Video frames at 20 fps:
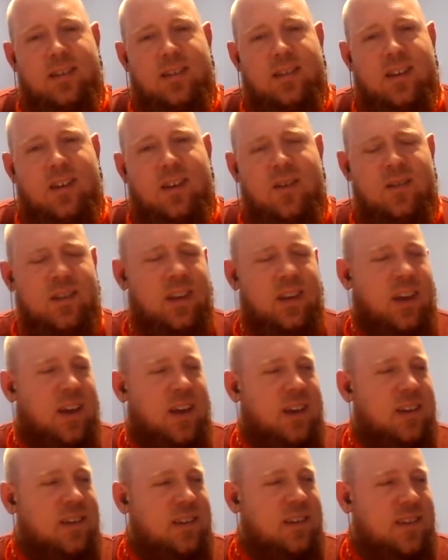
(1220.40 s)

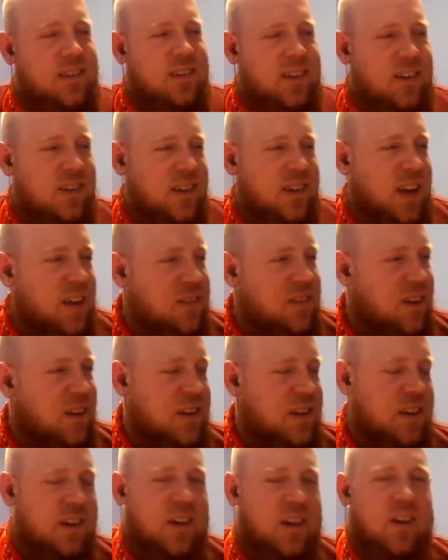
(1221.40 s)
okay. Okay, there
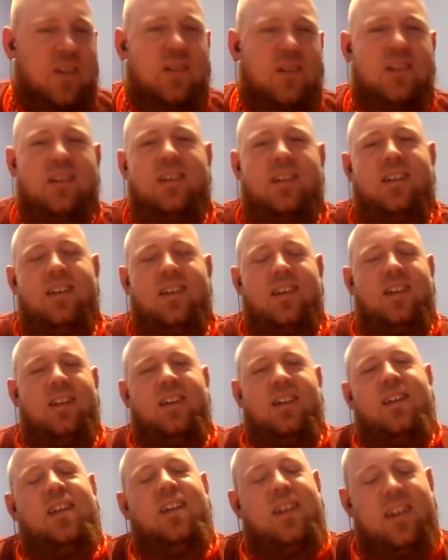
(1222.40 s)
you go.
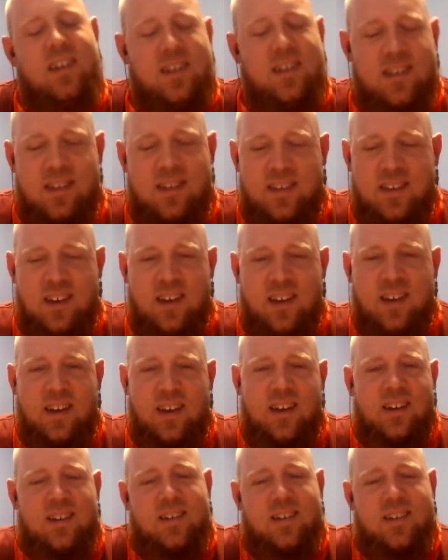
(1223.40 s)

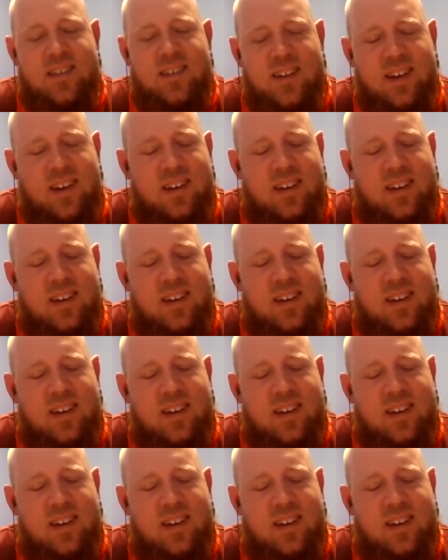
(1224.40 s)
Yeah, yeah,